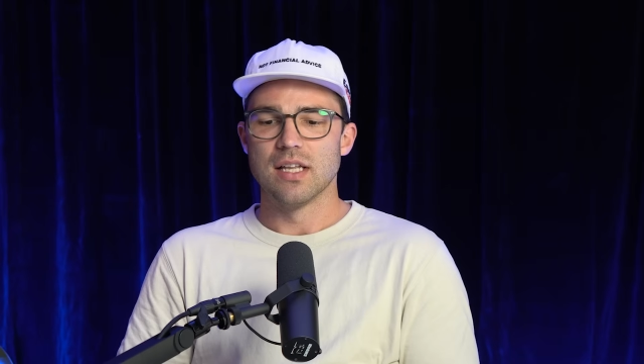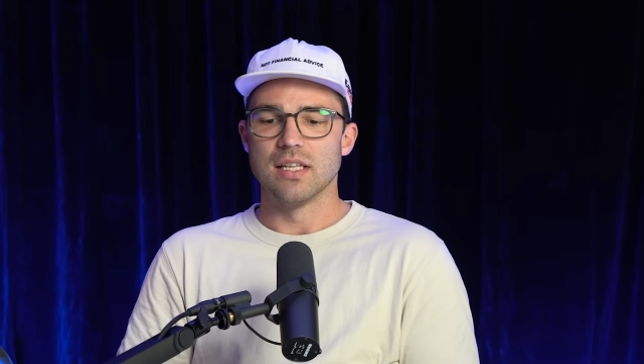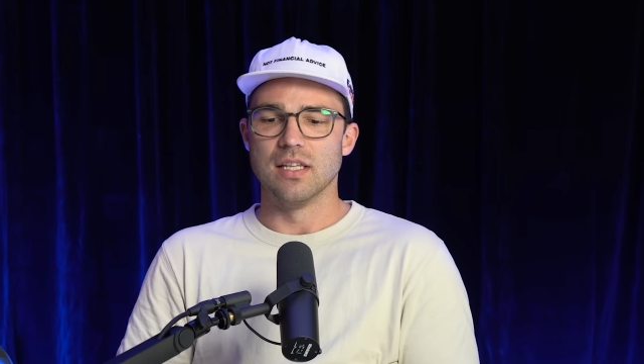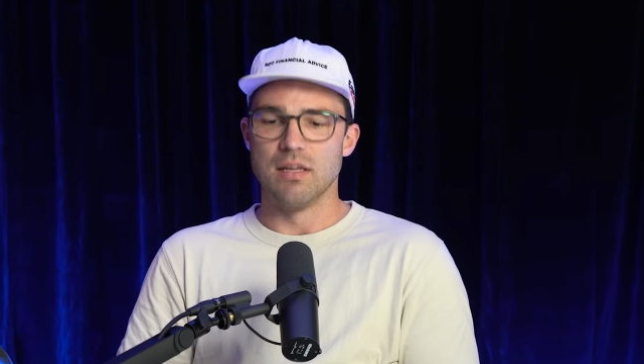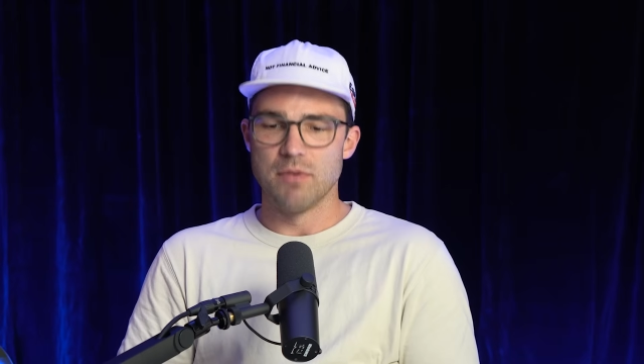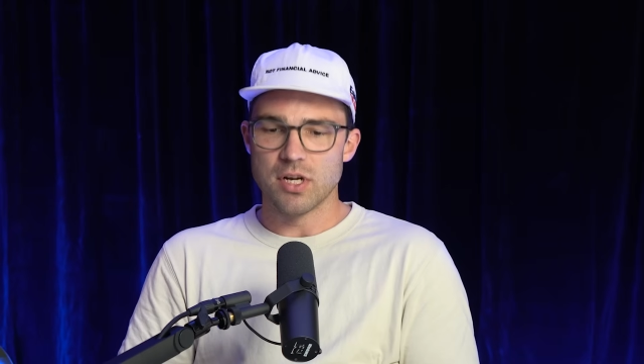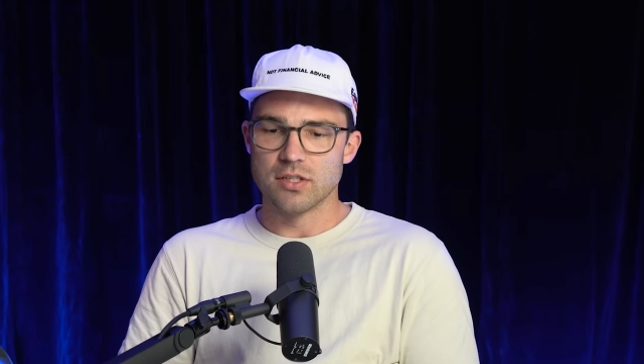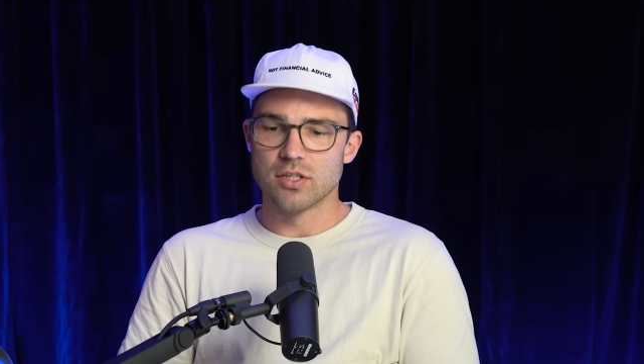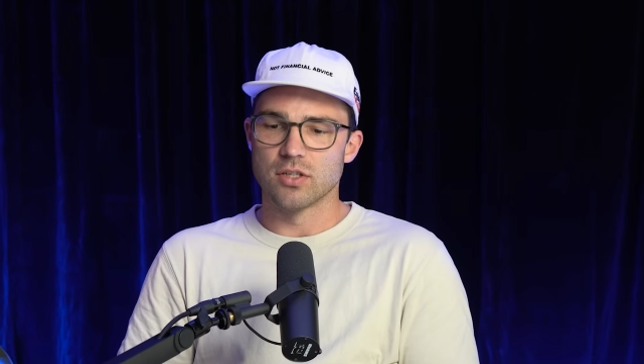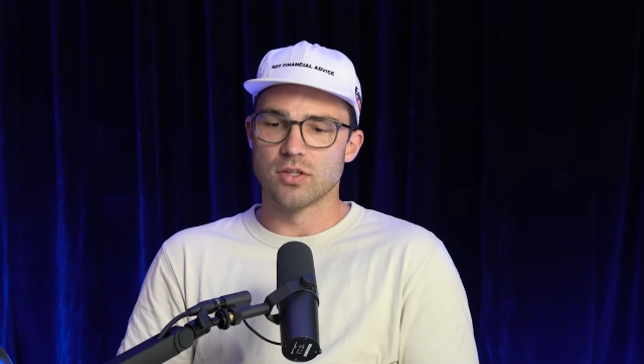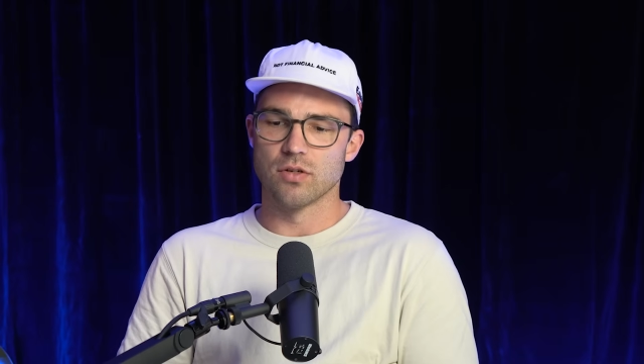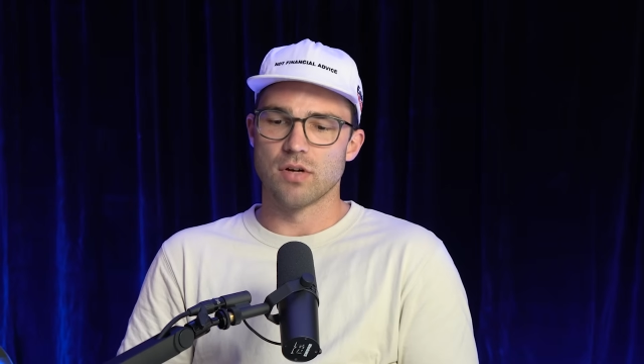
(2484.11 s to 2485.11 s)
limited
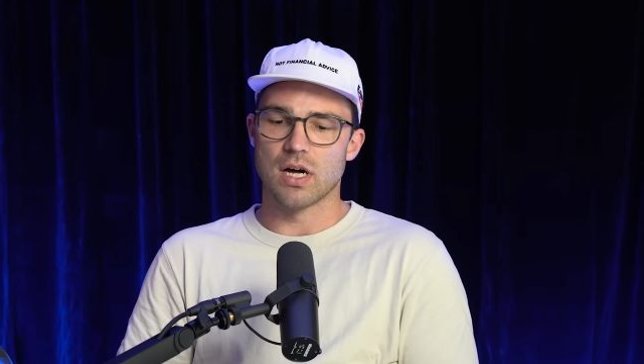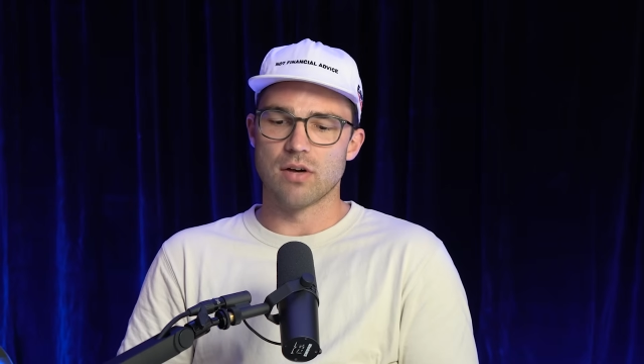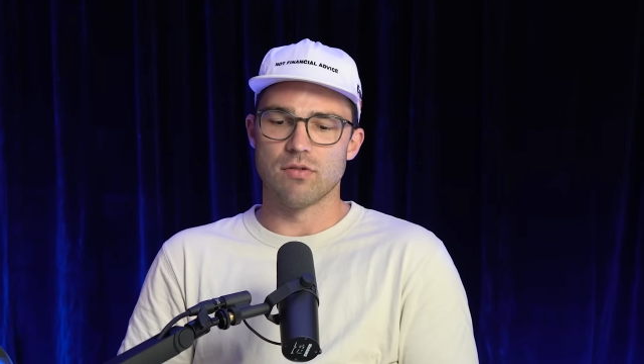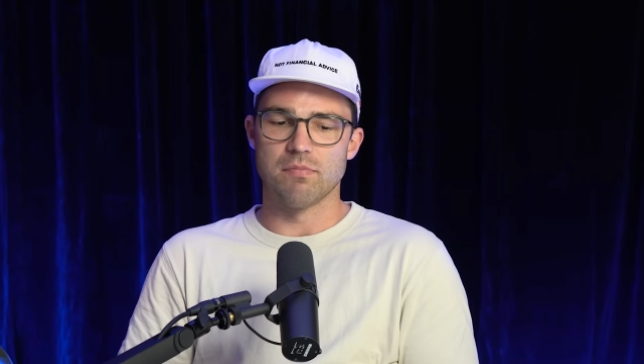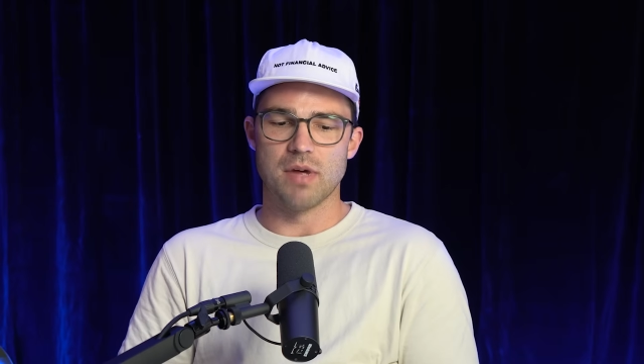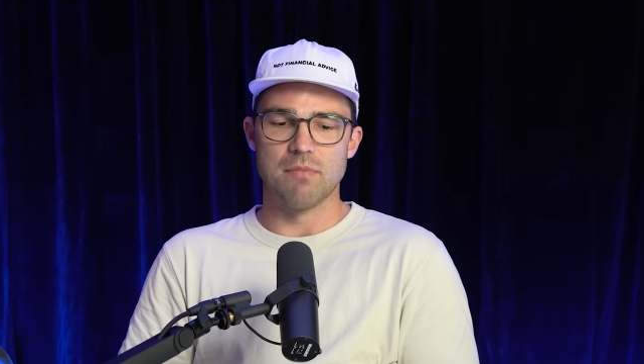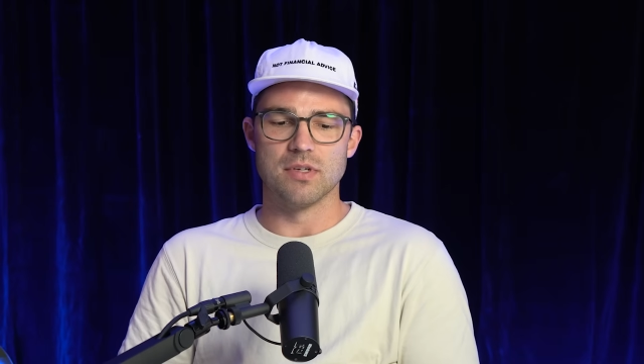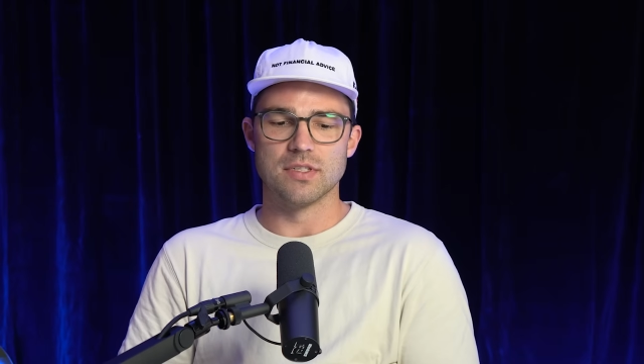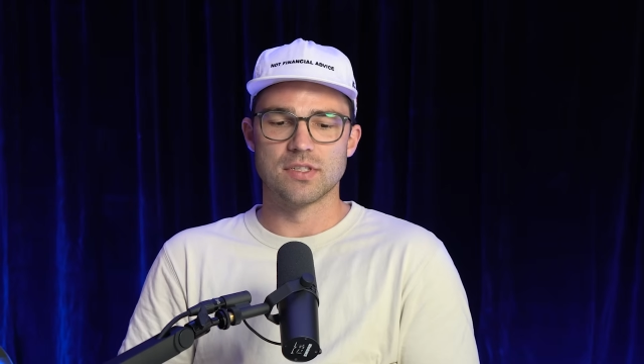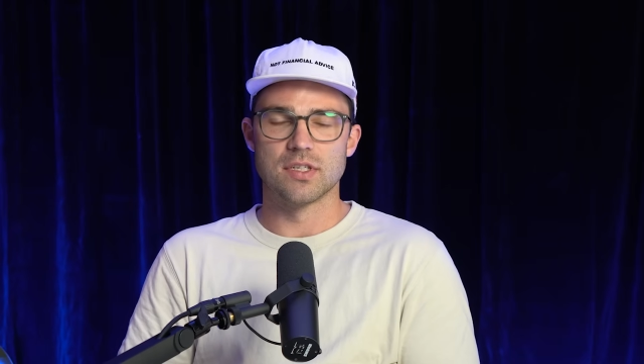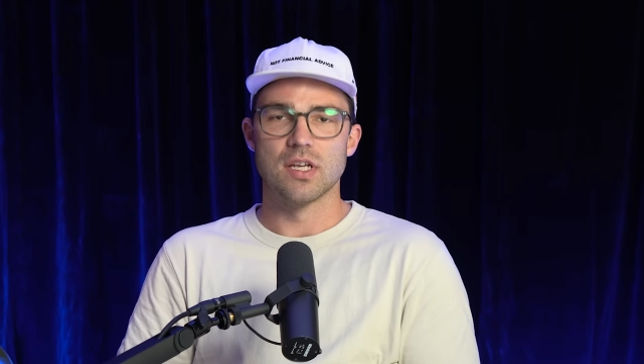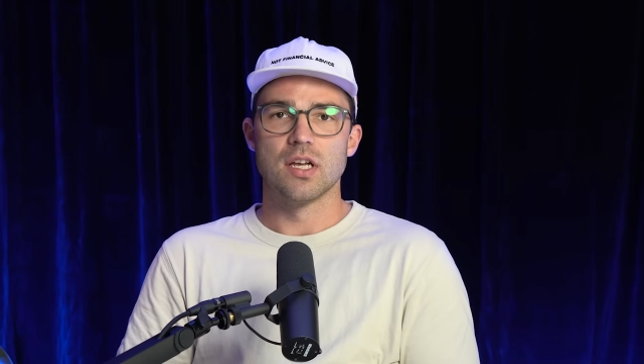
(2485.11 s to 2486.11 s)
to 200
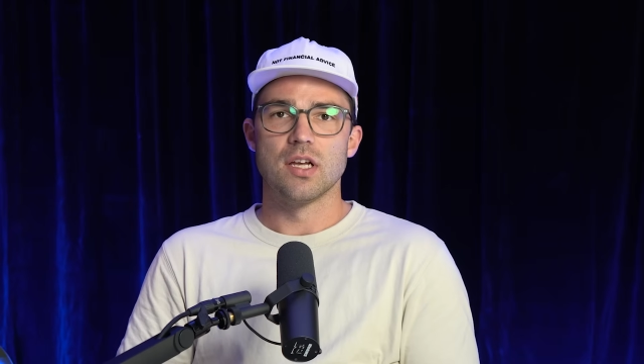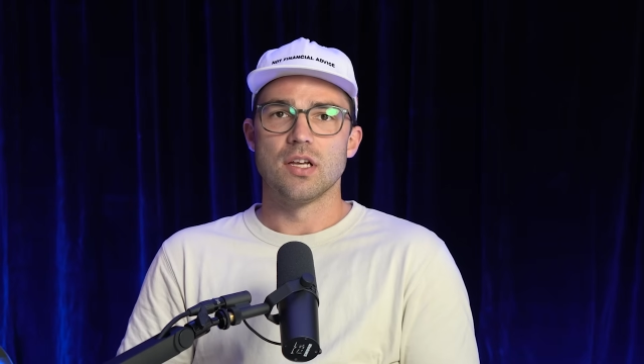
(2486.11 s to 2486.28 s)
members.